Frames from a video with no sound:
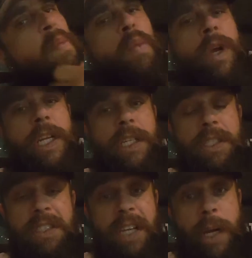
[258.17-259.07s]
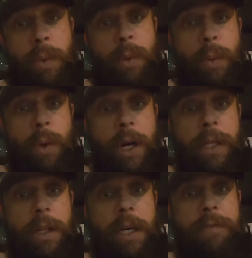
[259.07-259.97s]
we need to decide what we want
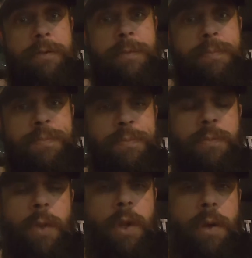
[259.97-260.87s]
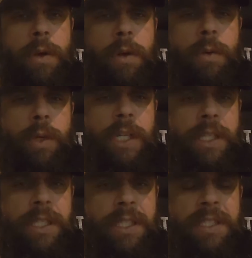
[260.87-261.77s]
in life. We need
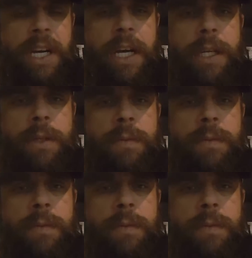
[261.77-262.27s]
to decide